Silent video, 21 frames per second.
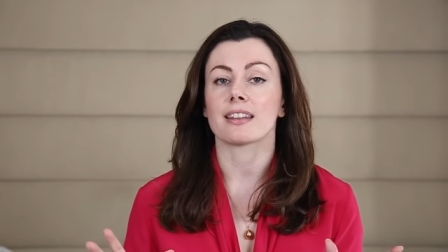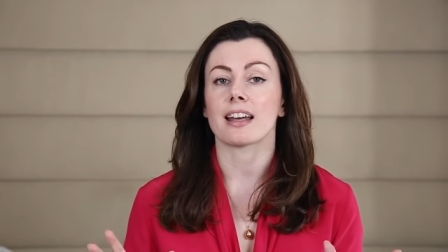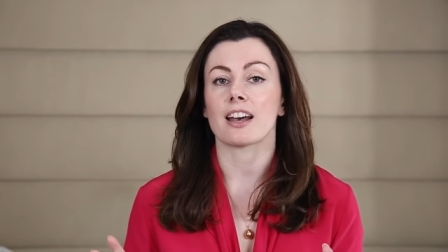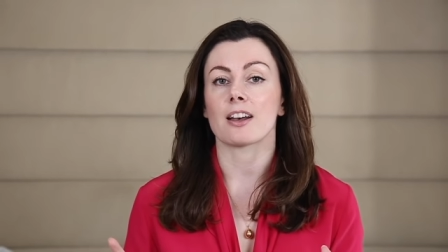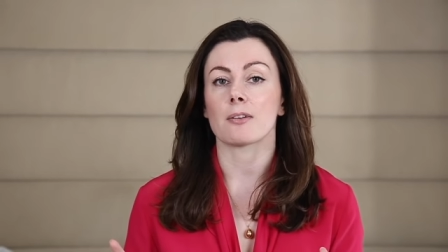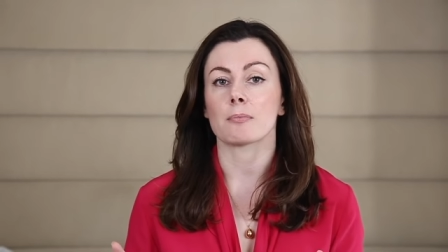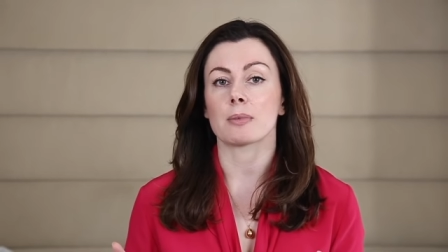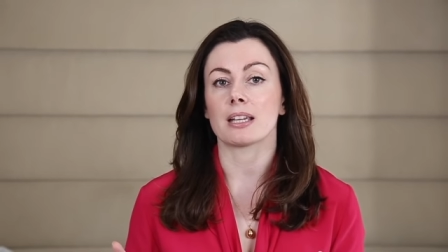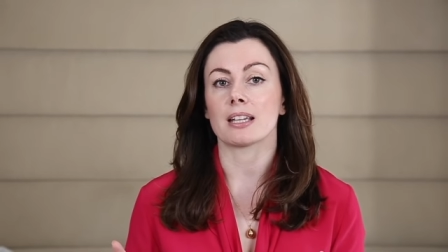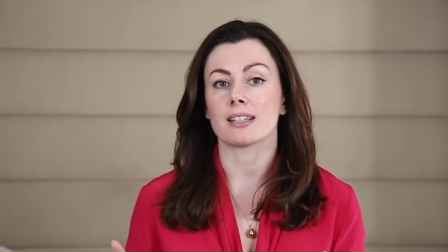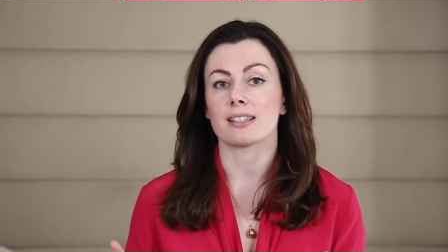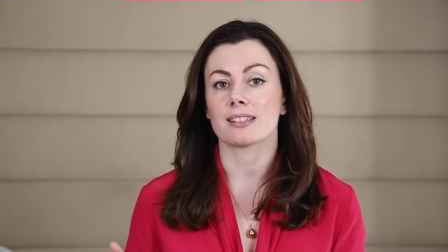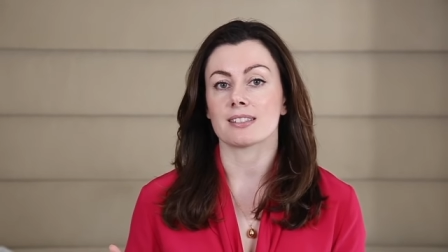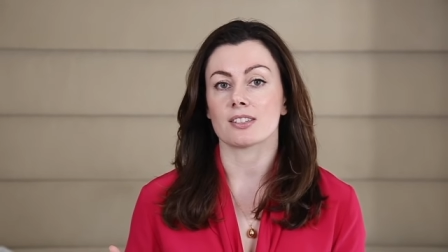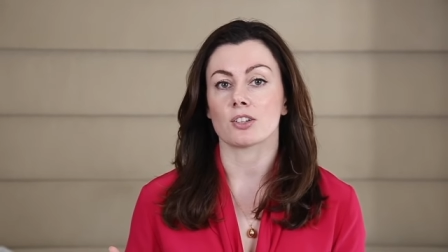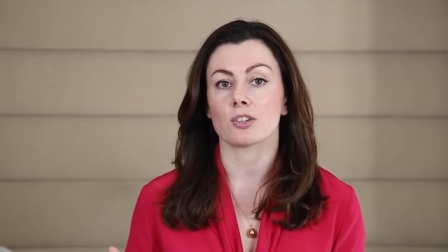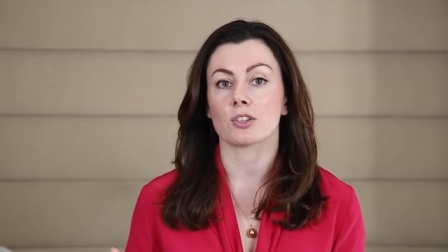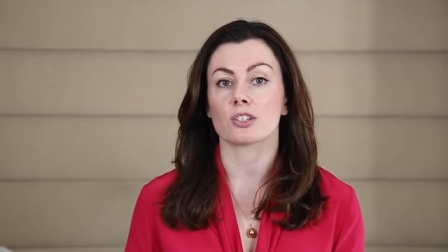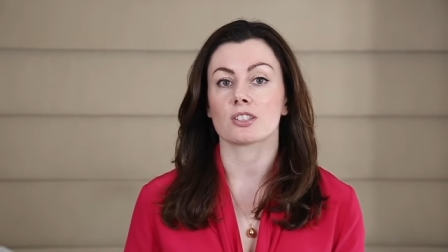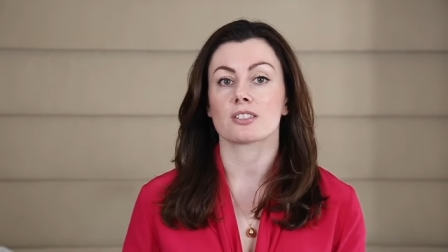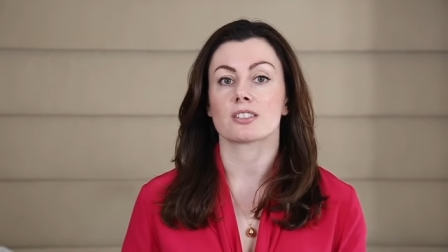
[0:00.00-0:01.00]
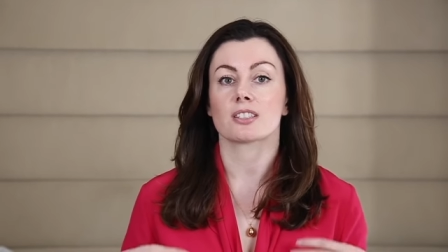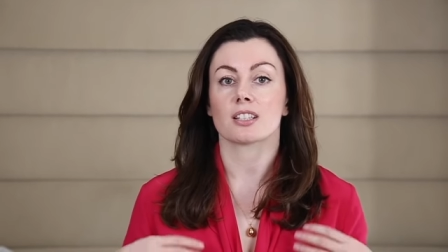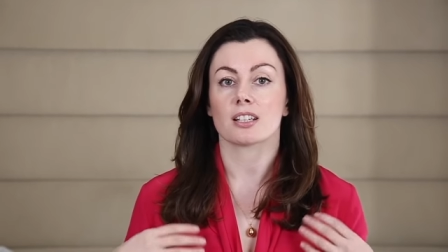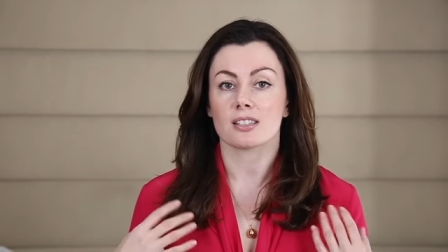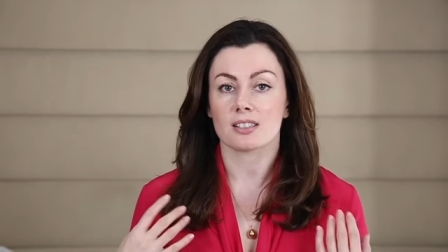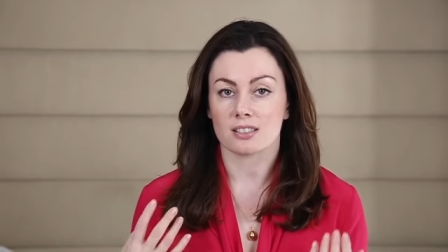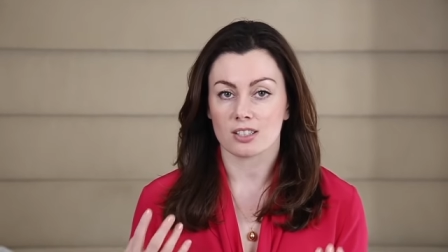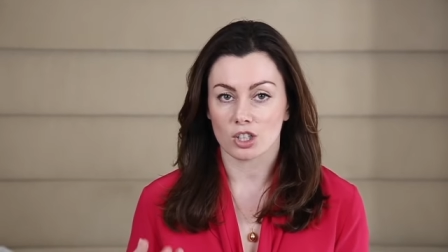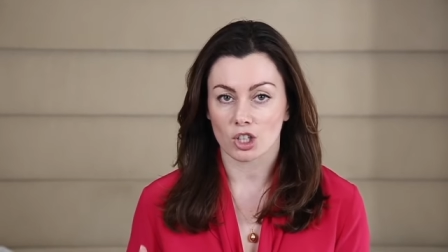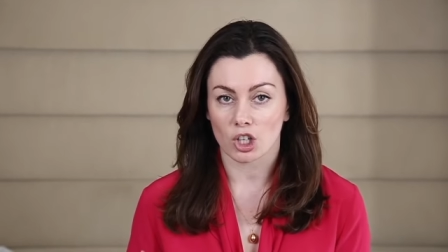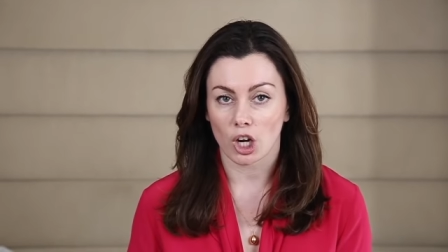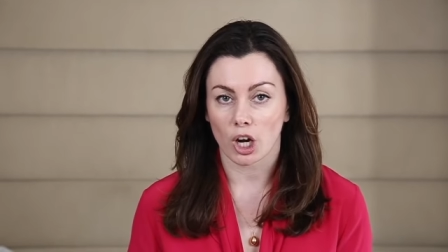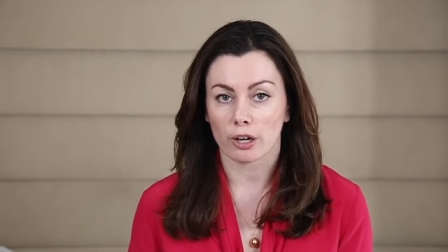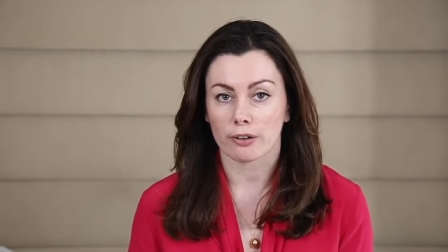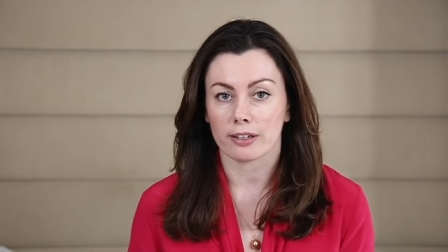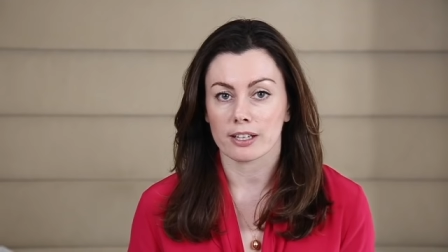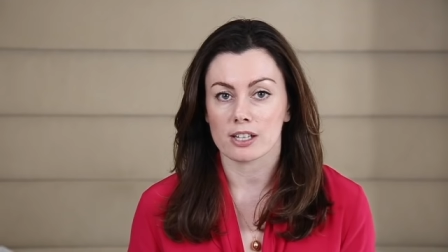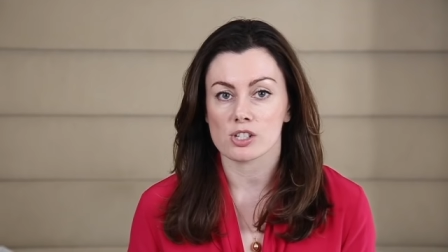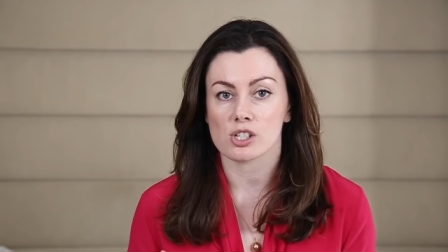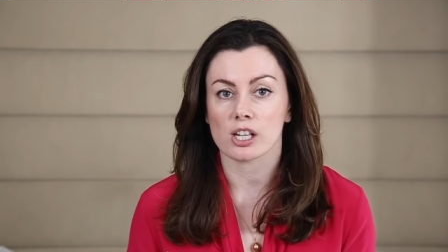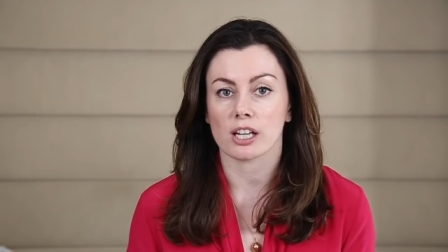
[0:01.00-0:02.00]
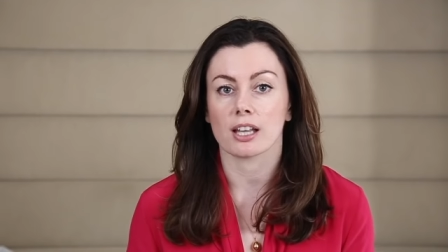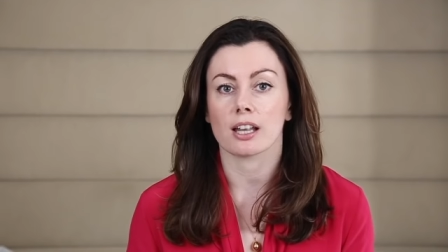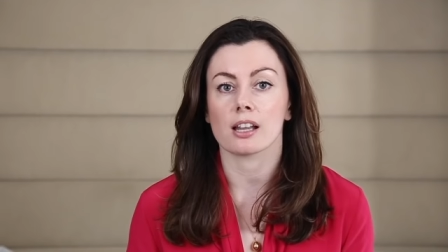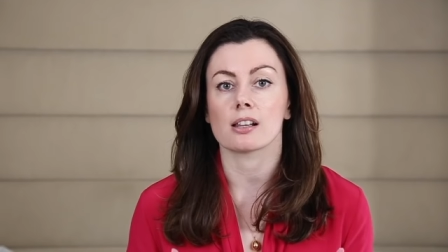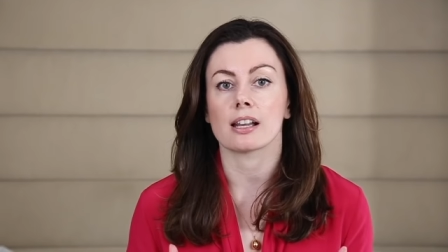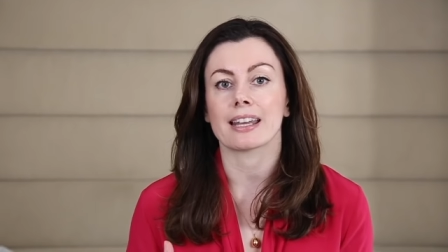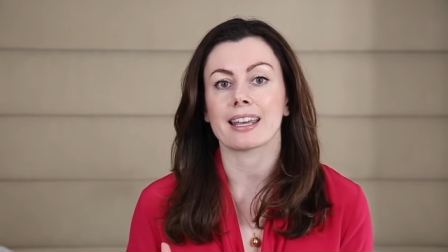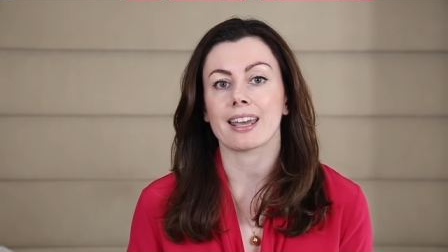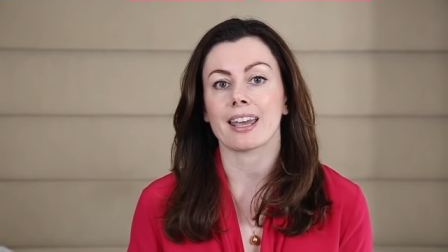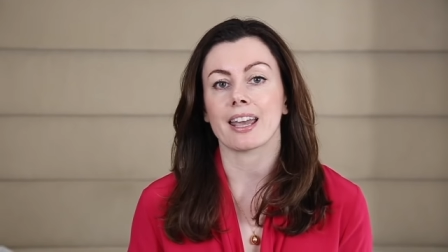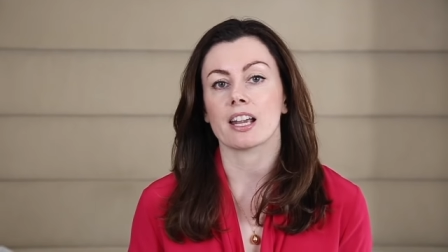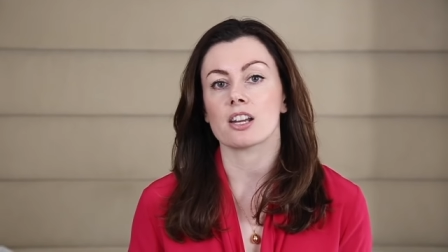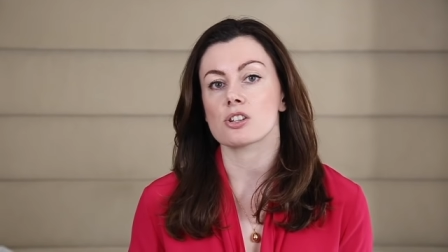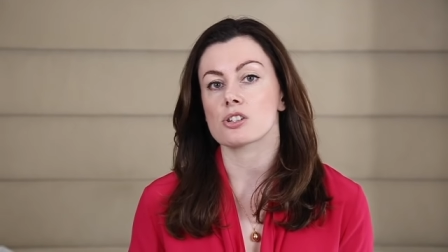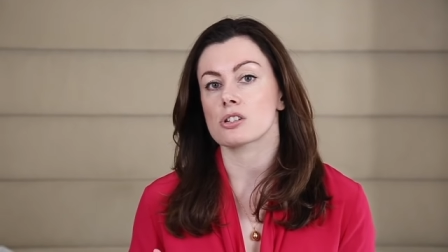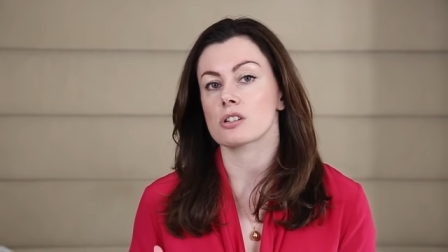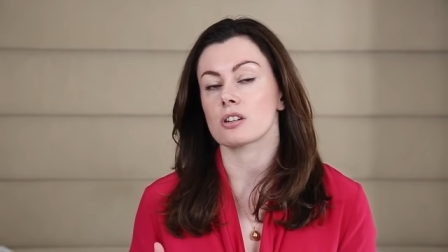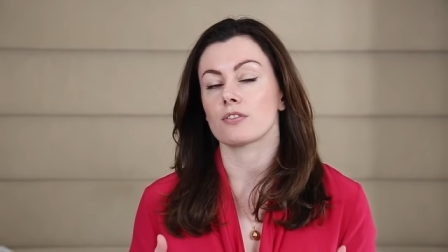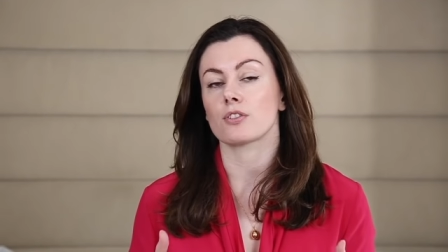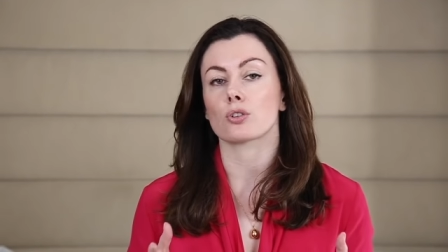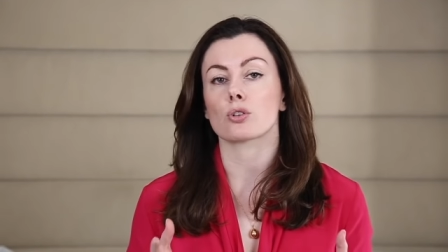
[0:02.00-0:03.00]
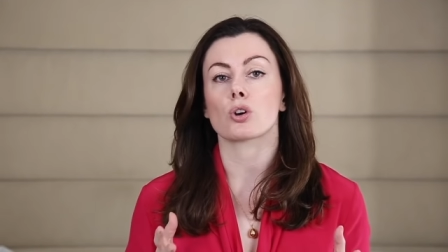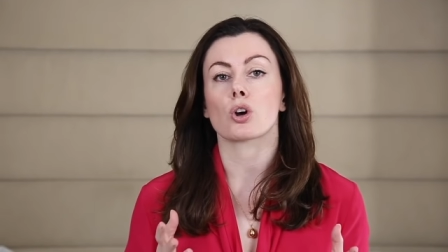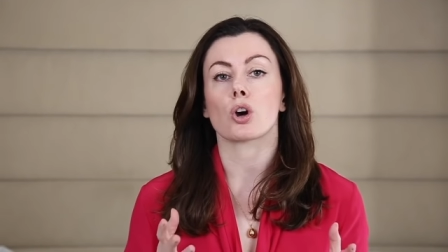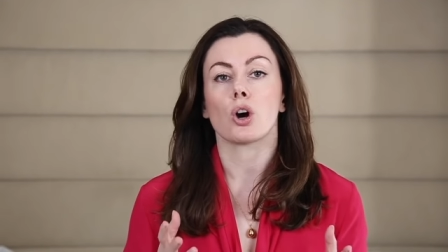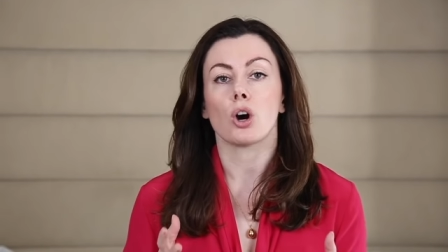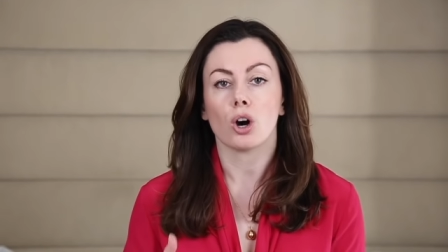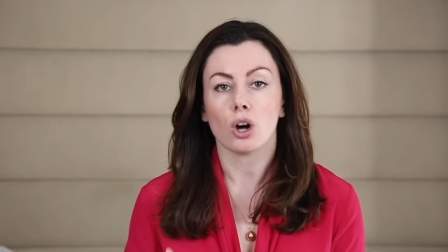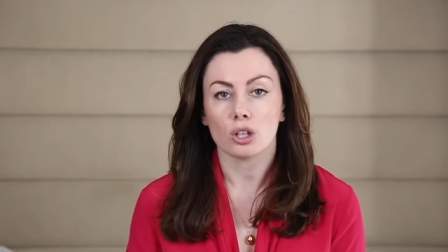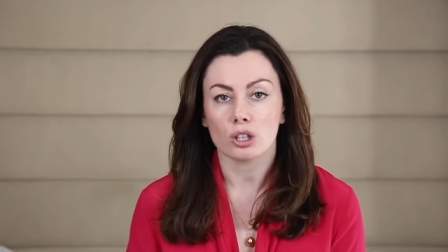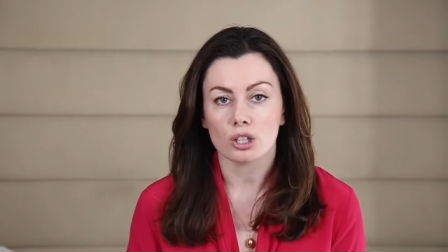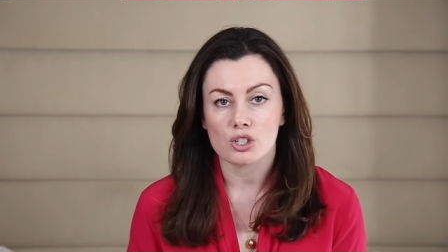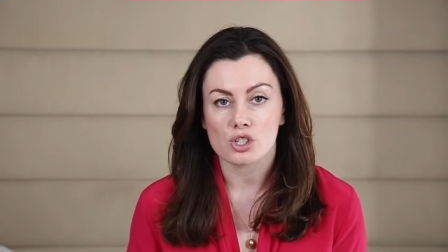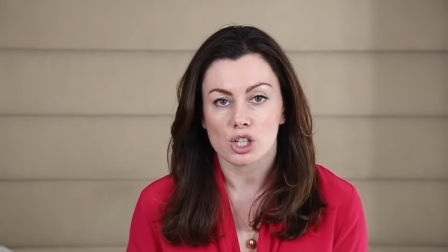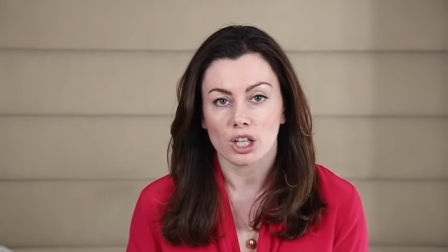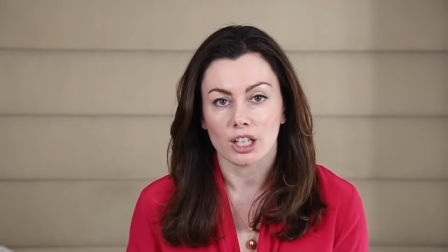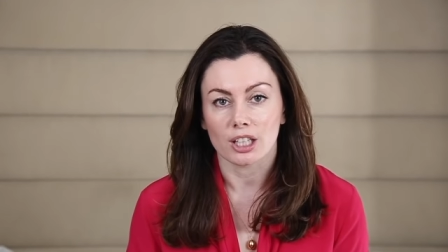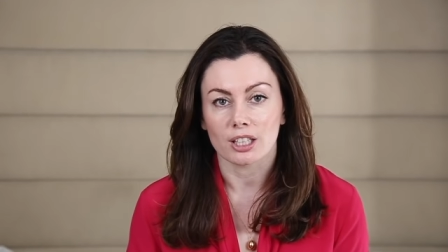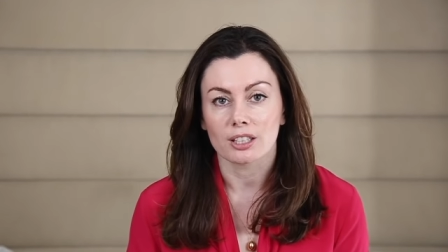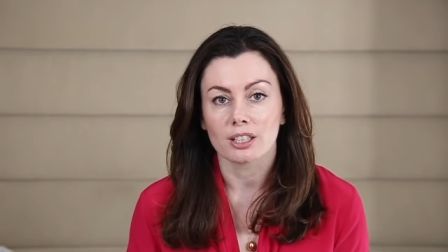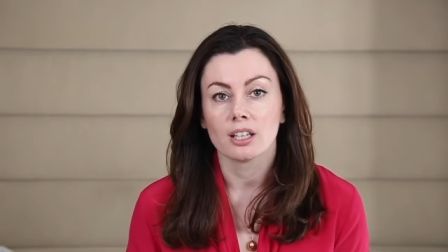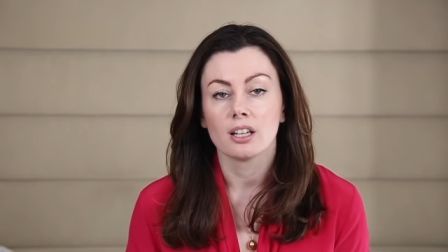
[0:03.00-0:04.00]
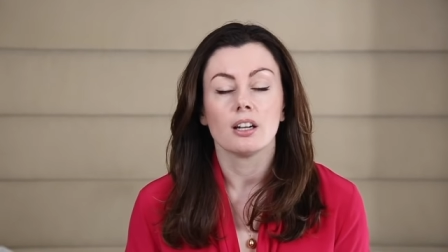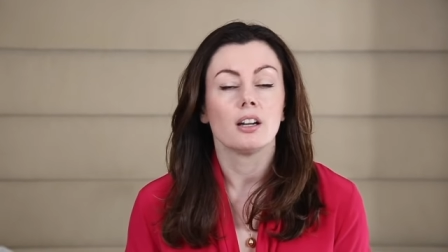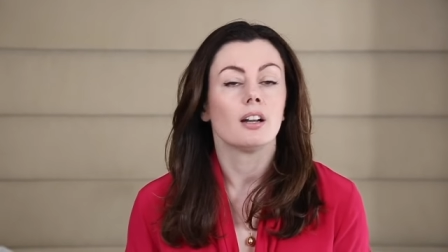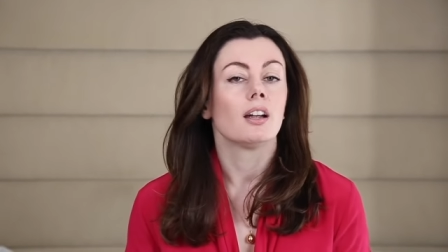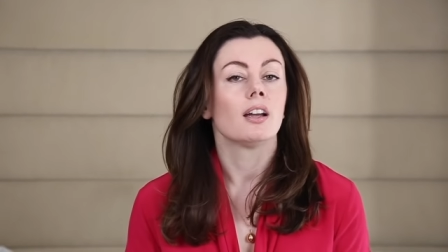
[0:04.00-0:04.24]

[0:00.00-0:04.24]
That means you're just encouraging glycation of your collagen